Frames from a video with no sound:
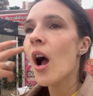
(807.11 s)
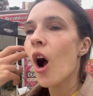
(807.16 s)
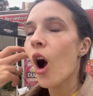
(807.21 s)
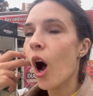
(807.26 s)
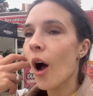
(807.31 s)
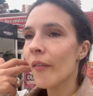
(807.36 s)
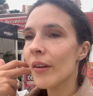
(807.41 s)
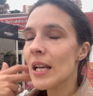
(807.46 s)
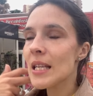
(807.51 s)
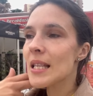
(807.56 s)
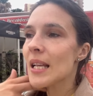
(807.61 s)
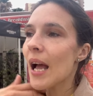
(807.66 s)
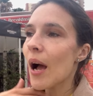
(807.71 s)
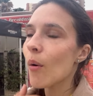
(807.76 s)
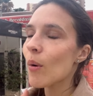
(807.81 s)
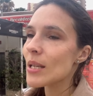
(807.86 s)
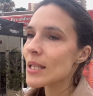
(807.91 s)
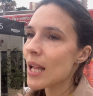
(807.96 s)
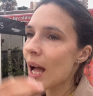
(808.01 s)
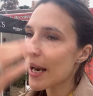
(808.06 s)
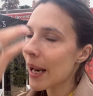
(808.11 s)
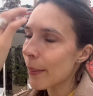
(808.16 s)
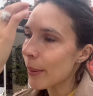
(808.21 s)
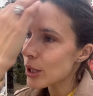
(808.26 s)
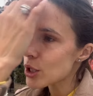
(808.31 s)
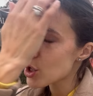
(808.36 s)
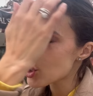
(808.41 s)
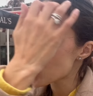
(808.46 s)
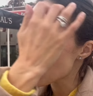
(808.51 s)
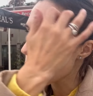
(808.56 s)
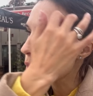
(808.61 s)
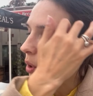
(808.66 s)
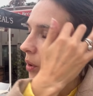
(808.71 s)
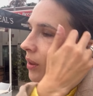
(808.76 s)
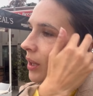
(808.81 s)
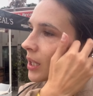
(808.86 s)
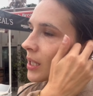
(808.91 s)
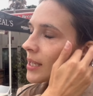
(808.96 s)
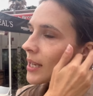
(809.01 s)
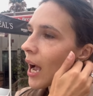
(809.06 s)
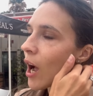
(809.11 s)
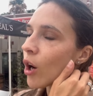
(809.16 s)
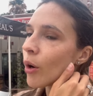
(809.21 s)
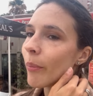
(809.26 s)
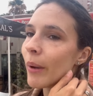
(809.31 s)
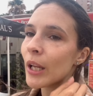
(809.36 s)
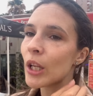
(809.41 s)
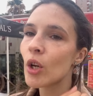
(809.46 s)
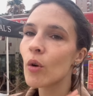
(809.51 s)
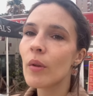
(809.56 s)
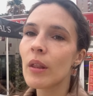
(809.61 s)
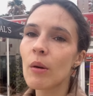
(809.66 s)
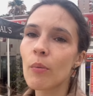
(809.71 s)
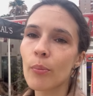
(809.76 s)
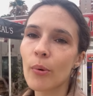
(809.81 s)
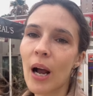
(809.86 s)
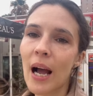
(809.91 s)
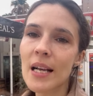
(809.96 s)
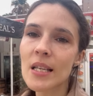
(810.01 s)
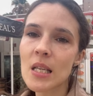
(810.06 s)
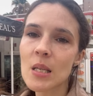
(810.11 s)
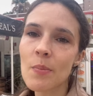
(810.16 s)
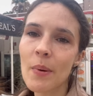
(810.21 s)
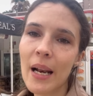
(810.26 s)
Obviously, I was not able to show you the entire menu with the prices,